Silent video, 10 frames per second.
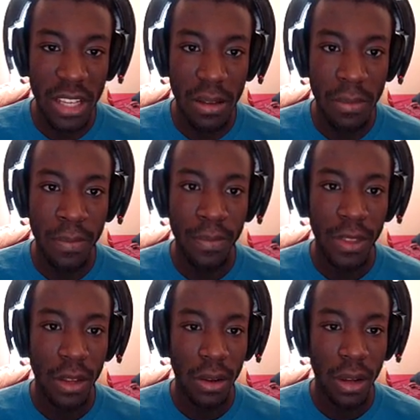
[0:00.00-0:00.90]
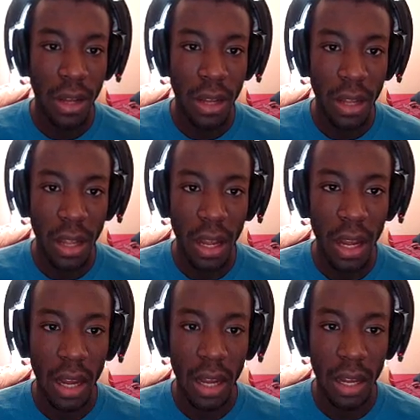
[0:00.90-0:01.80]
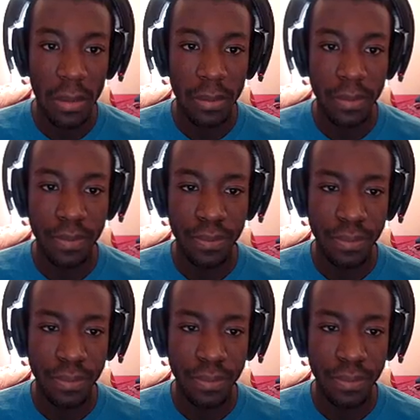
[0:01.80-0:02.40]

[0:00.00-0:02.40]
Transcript: them um